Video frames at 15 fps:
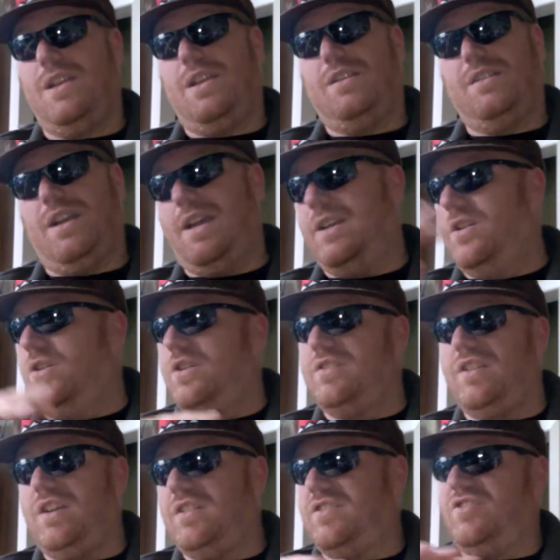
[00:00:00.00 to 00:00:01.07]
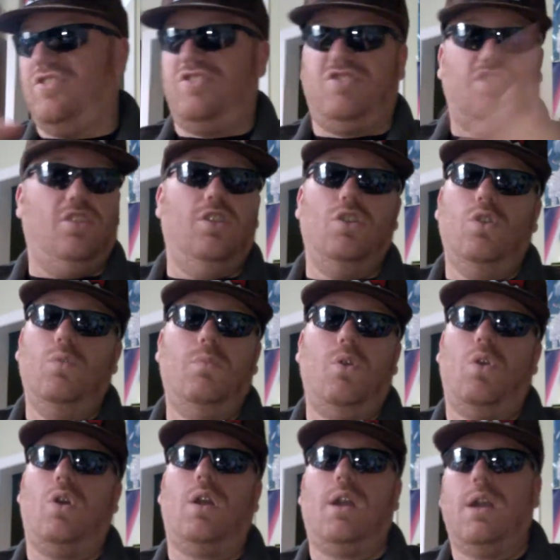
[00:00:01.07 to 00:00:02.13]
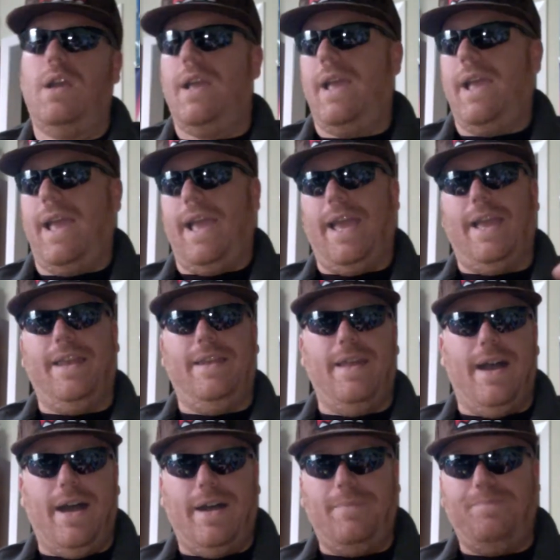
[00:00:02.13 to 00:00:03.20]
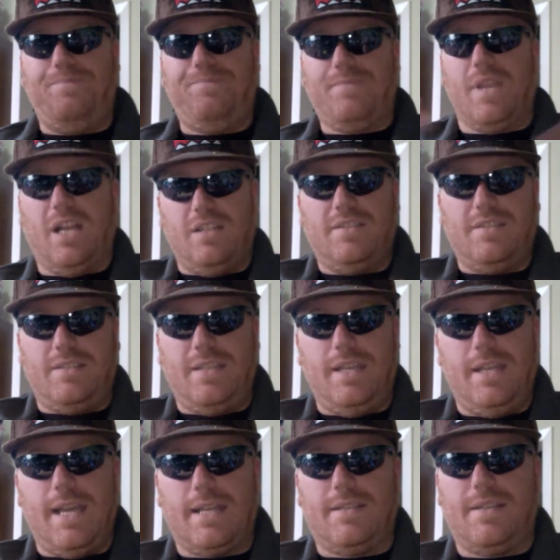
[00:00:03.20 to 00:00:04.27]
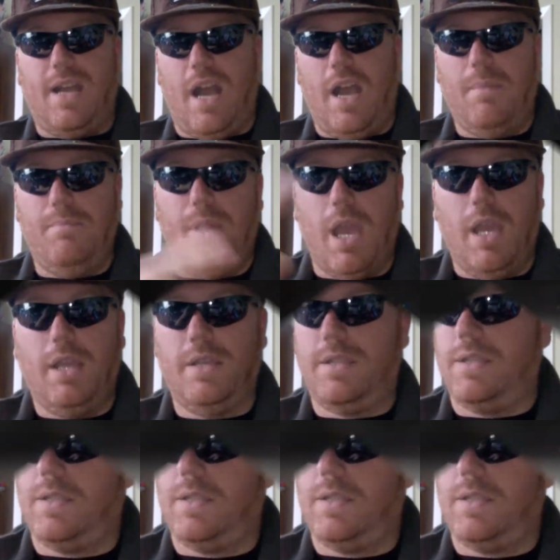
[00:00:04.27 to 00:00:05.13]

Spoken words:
I know there's a slew more. And I'll see you next time. Peace.